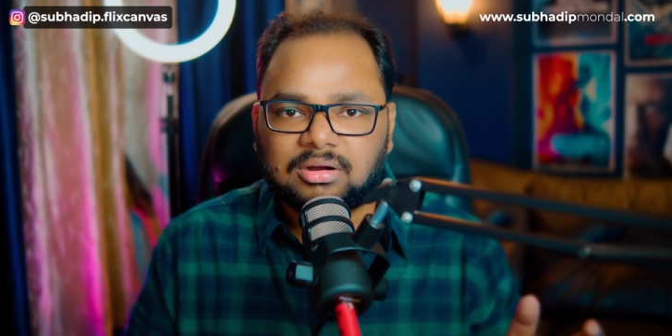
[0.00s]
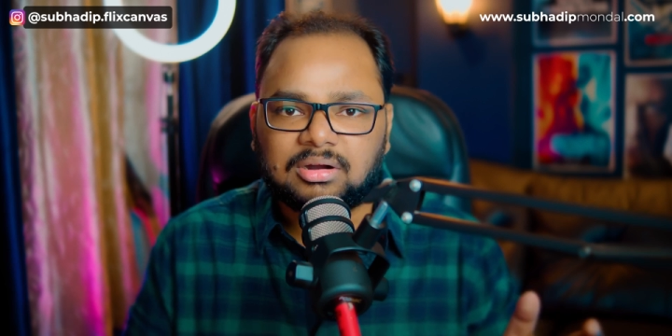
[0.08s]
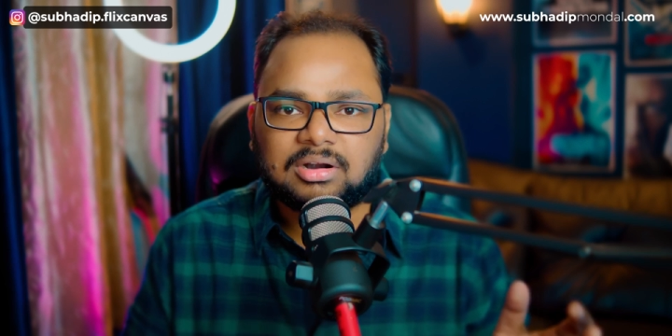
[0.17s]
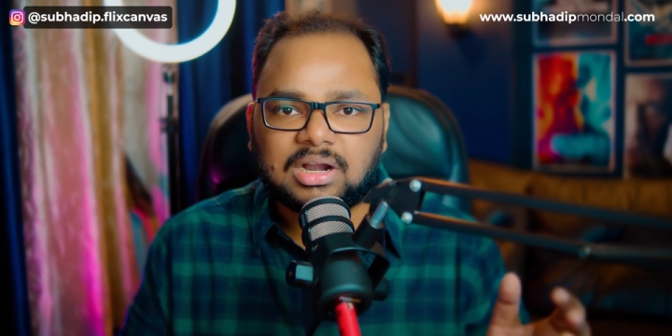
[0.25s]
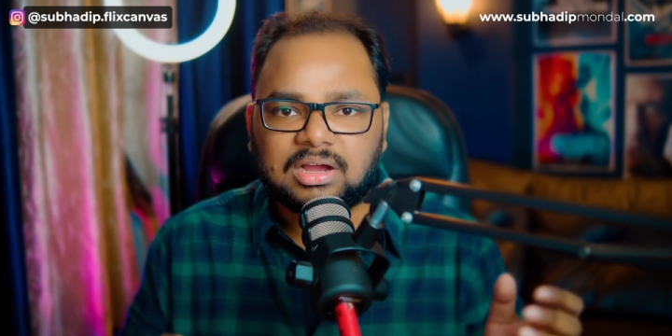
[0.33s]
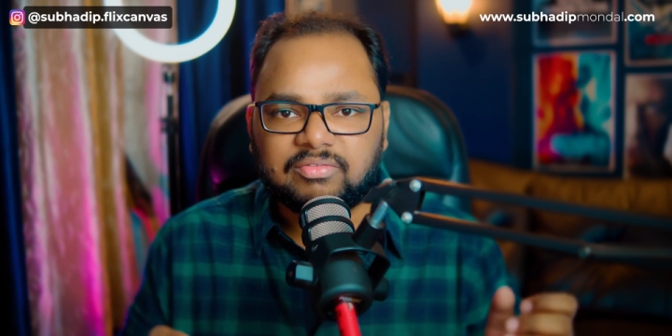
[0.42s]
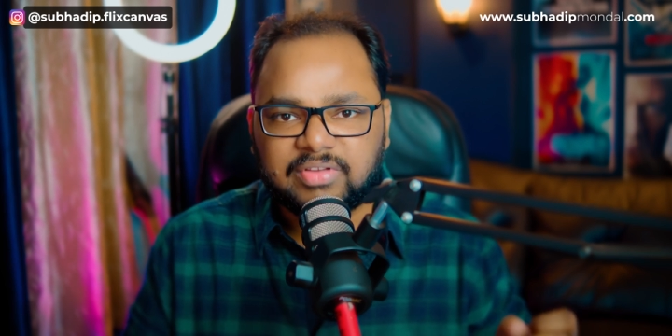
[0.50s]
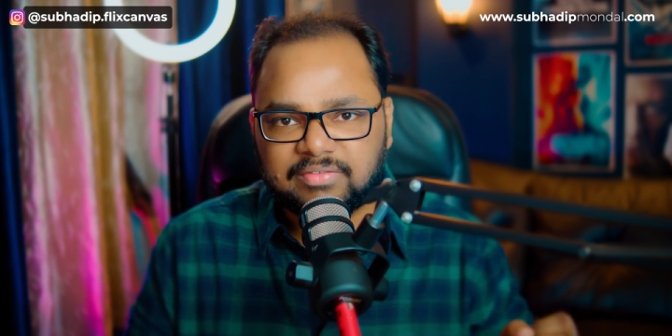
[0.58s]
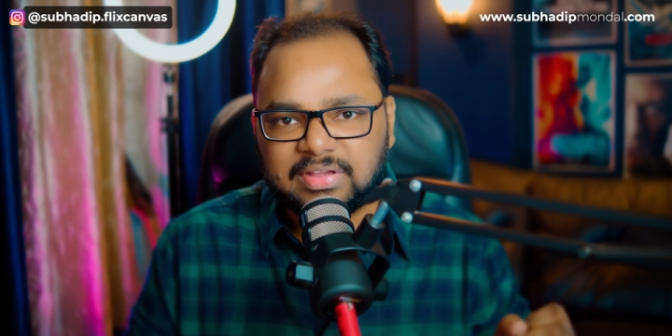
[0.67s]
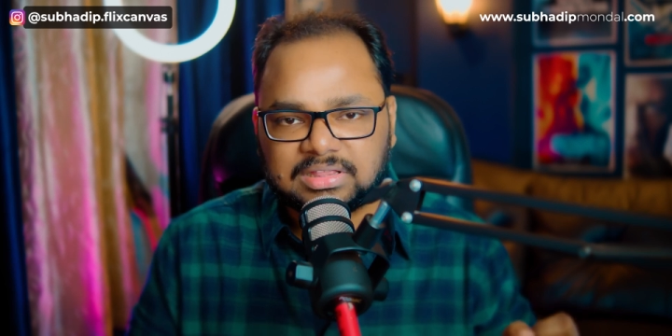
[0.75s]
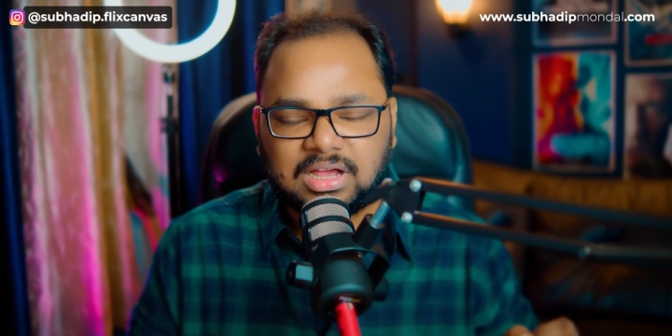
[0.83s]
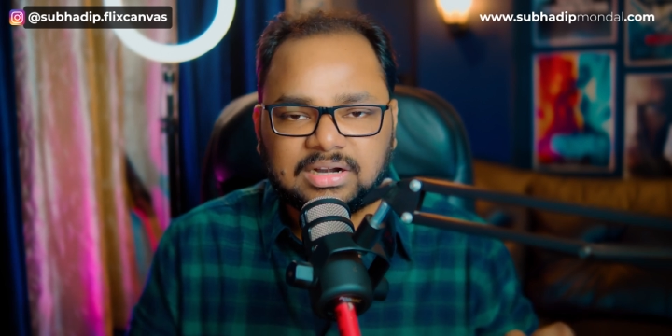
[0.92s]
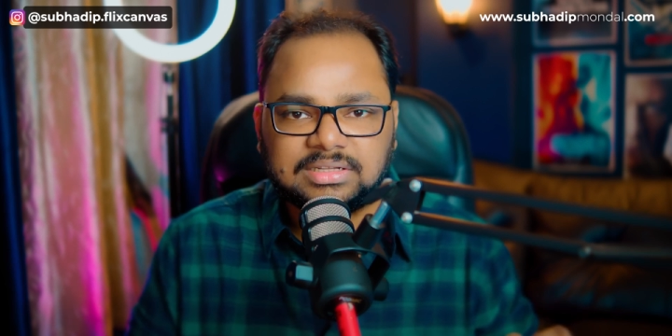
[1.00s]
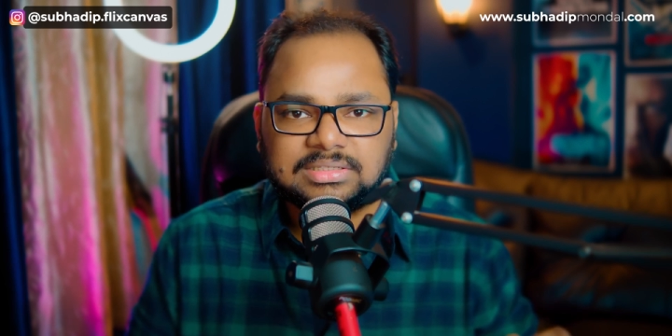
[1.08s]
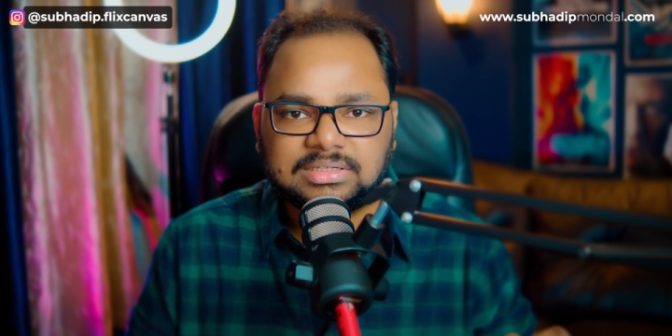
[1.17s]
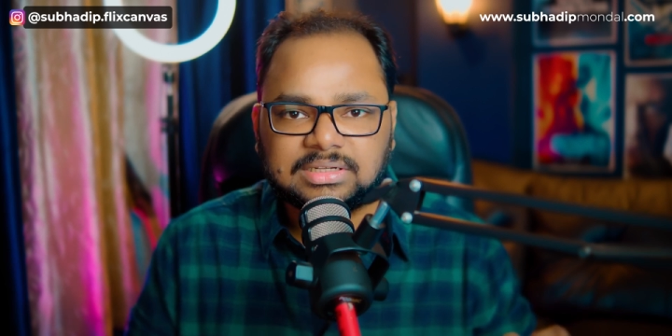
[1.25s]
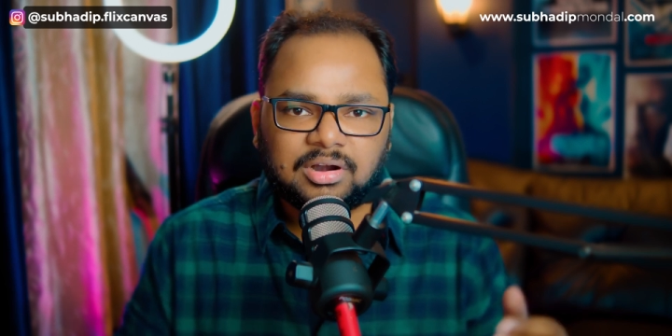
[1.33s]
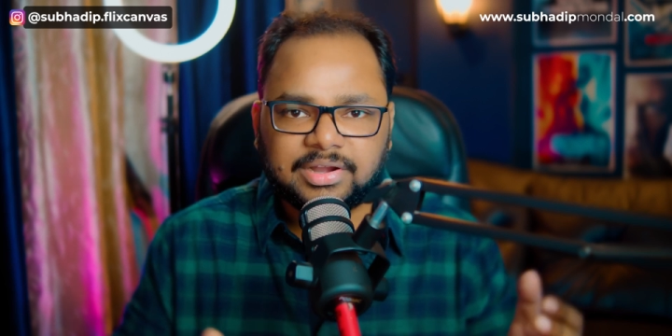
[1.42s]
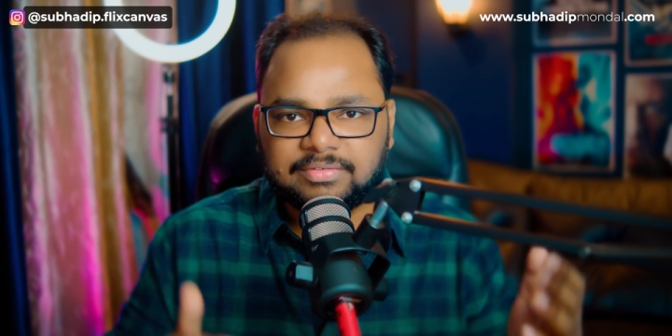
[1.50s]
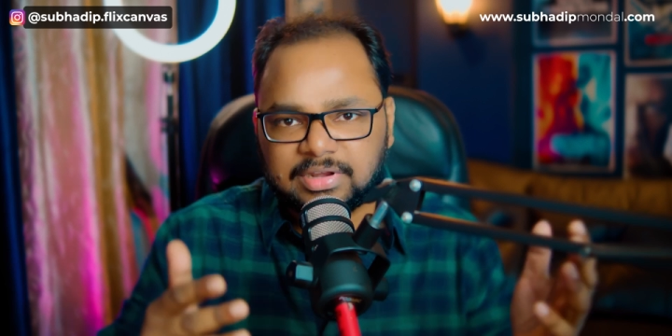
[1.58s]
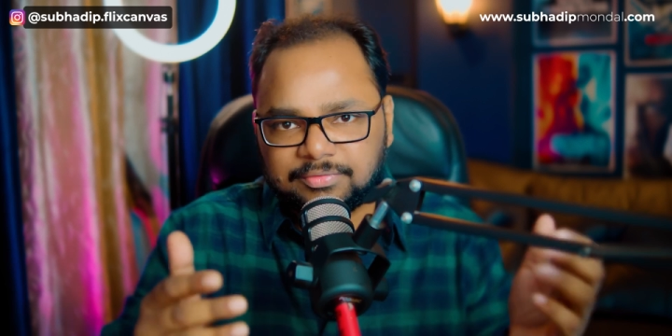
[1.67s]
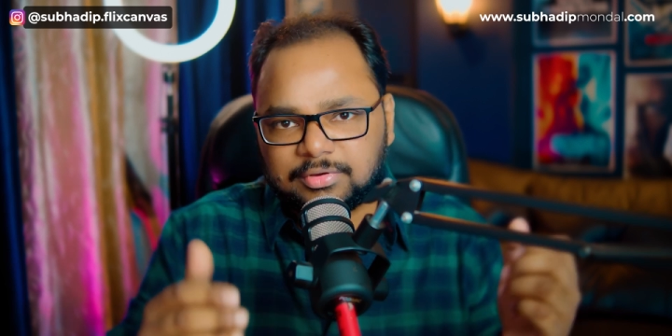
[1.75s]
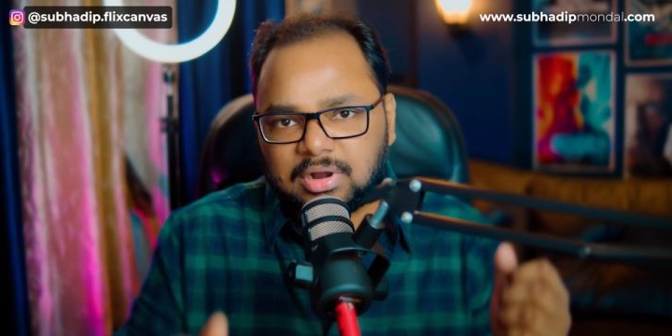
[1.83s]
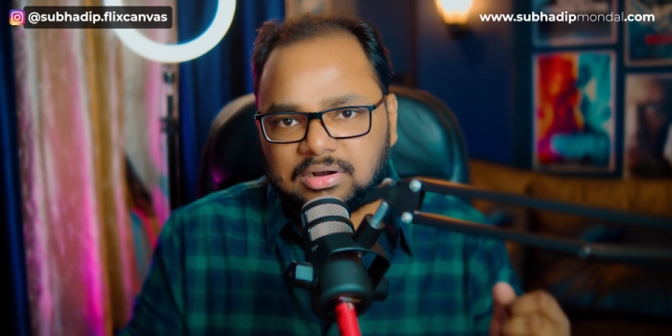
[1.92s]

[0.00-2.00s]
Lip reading: or a VFX artist, or even if you